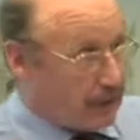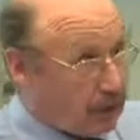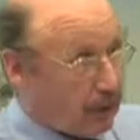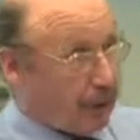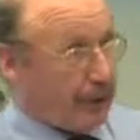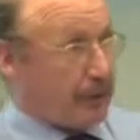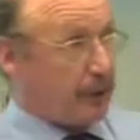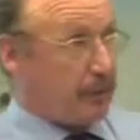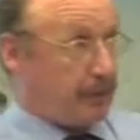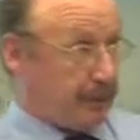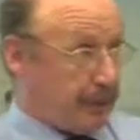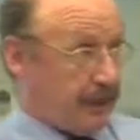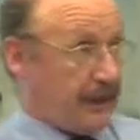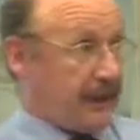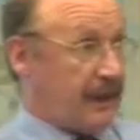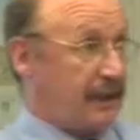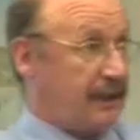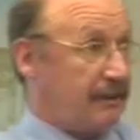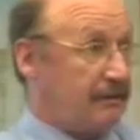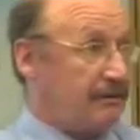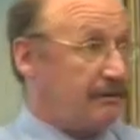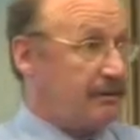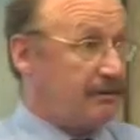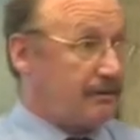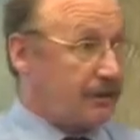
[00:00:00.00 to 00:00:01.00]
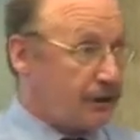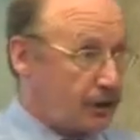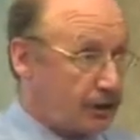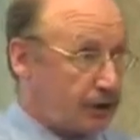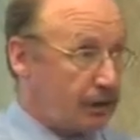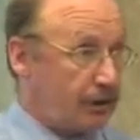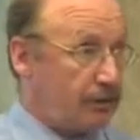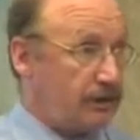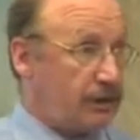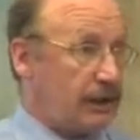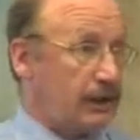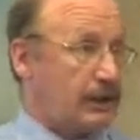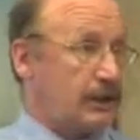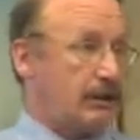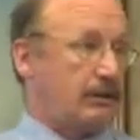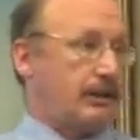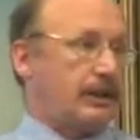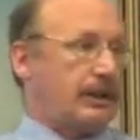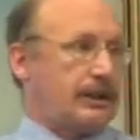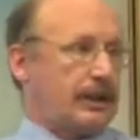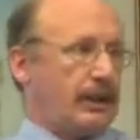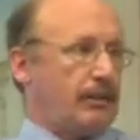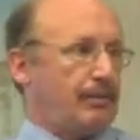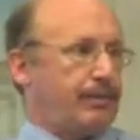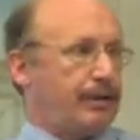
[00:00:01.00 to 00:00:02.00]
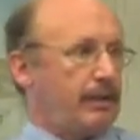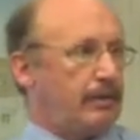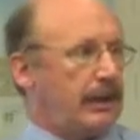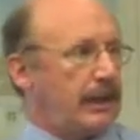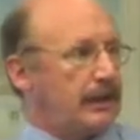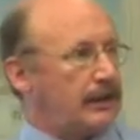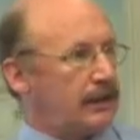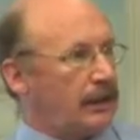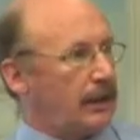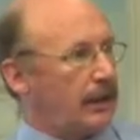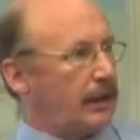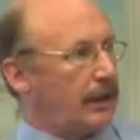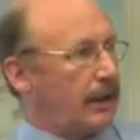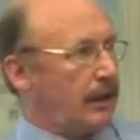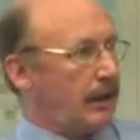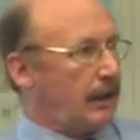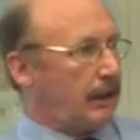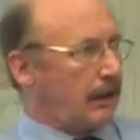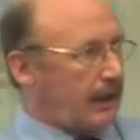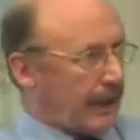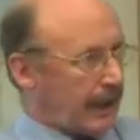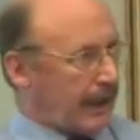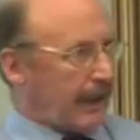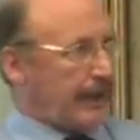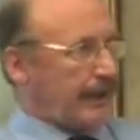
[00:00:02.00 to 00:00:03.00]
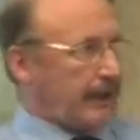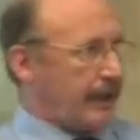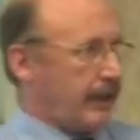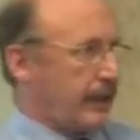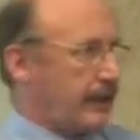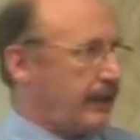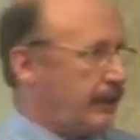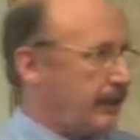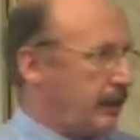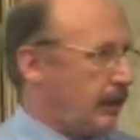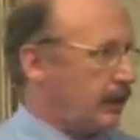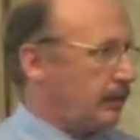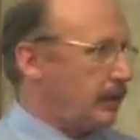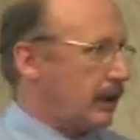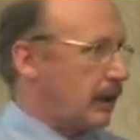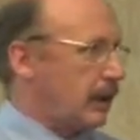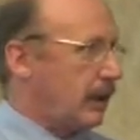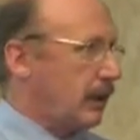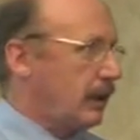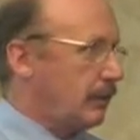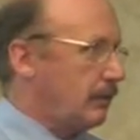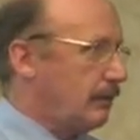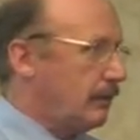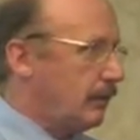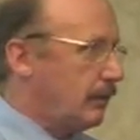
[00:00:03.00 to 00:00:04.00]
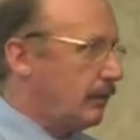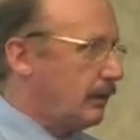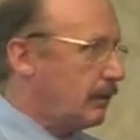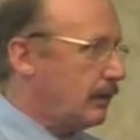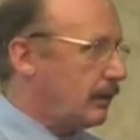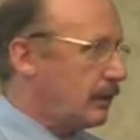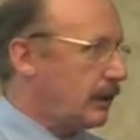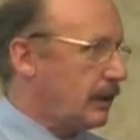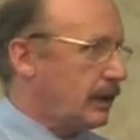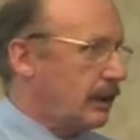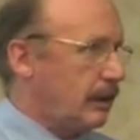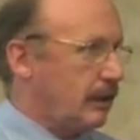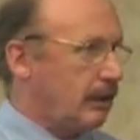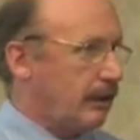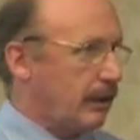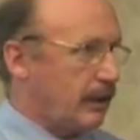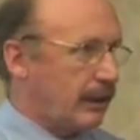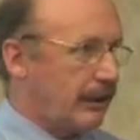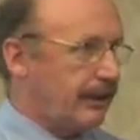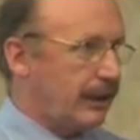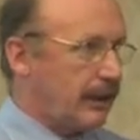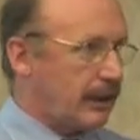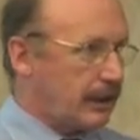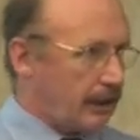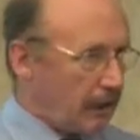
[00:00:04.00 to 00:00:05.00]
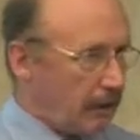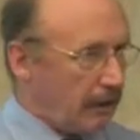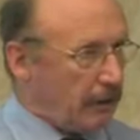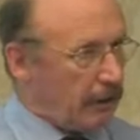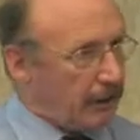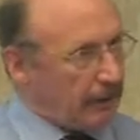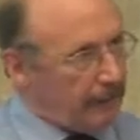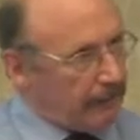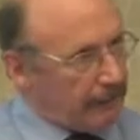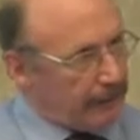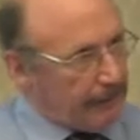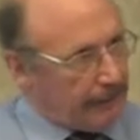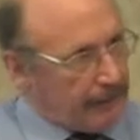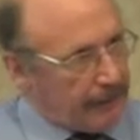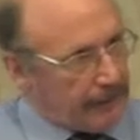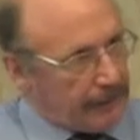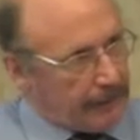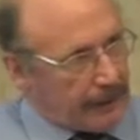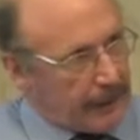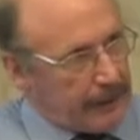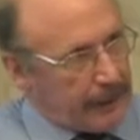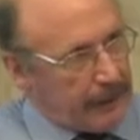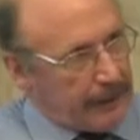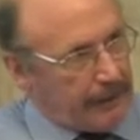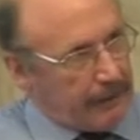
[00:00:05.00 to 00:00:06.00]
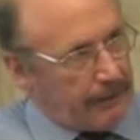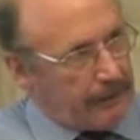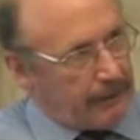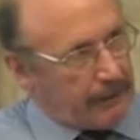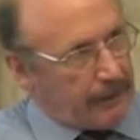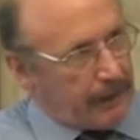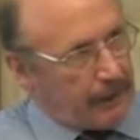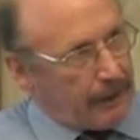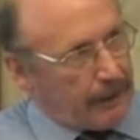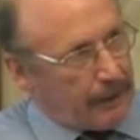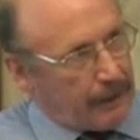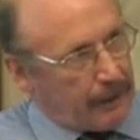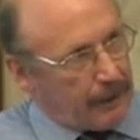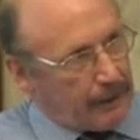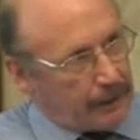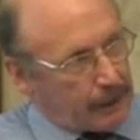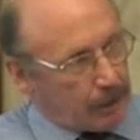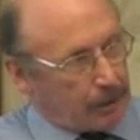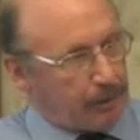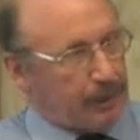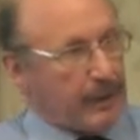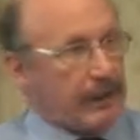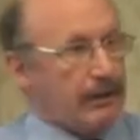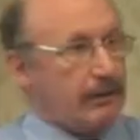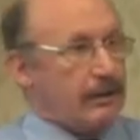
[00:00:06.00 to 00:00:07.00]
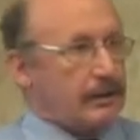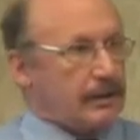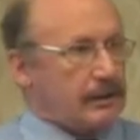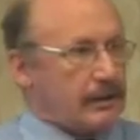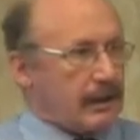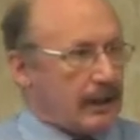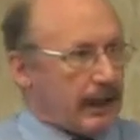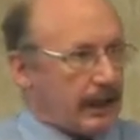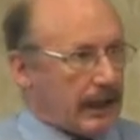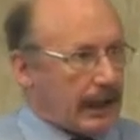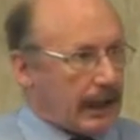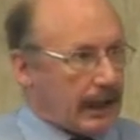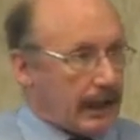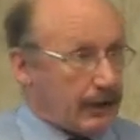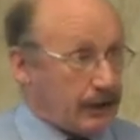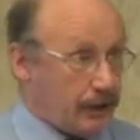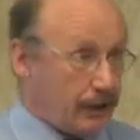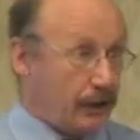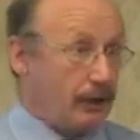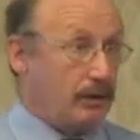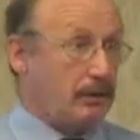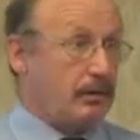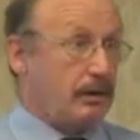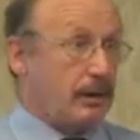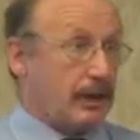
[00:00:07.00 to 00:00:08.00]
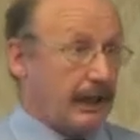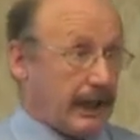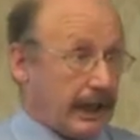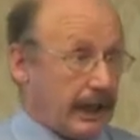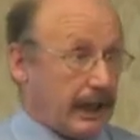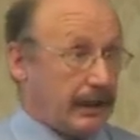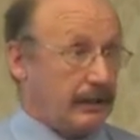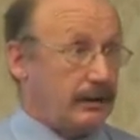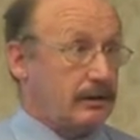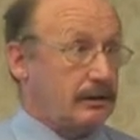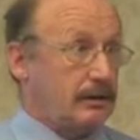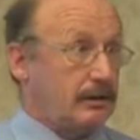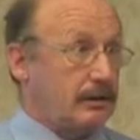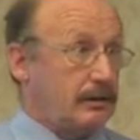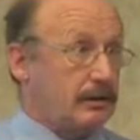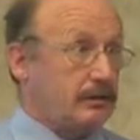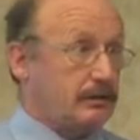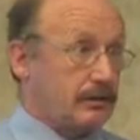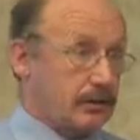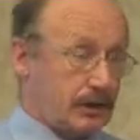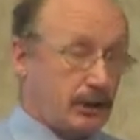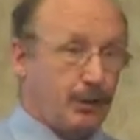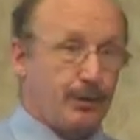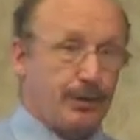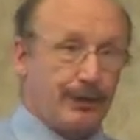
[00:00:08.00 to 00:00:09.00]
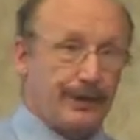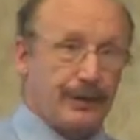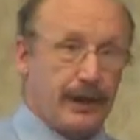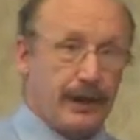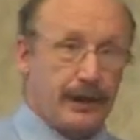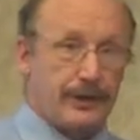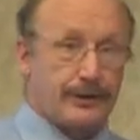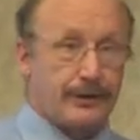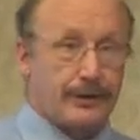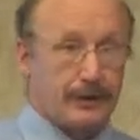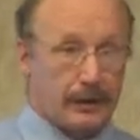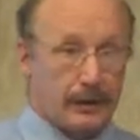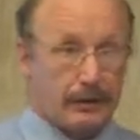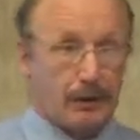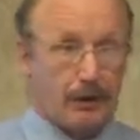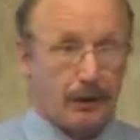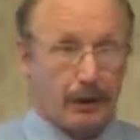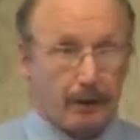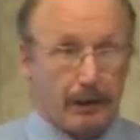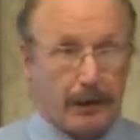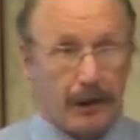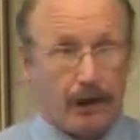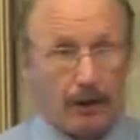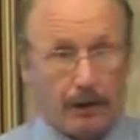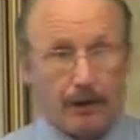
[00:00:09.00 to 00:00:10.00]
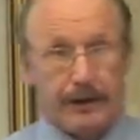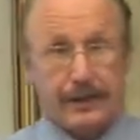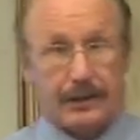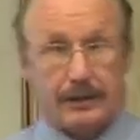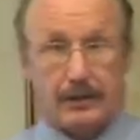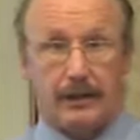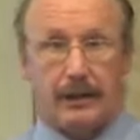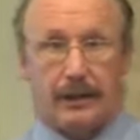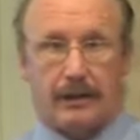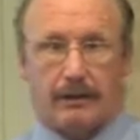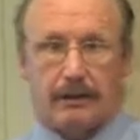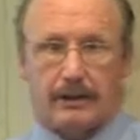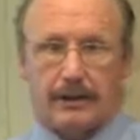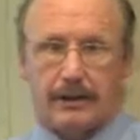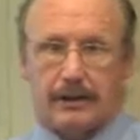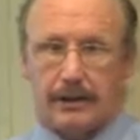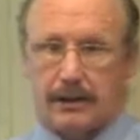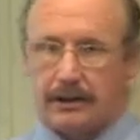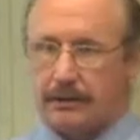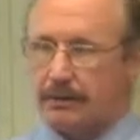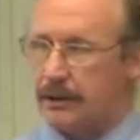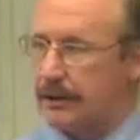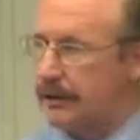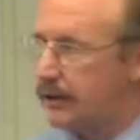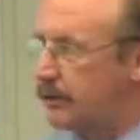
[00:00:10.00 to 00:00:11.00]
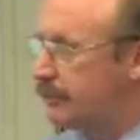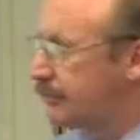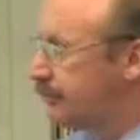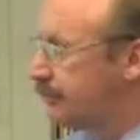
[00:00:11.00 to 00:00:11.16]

got to be suited to it temperamentally and academically. Okay? And I think your parents and you and your supervisors have got to be honest in their assessment.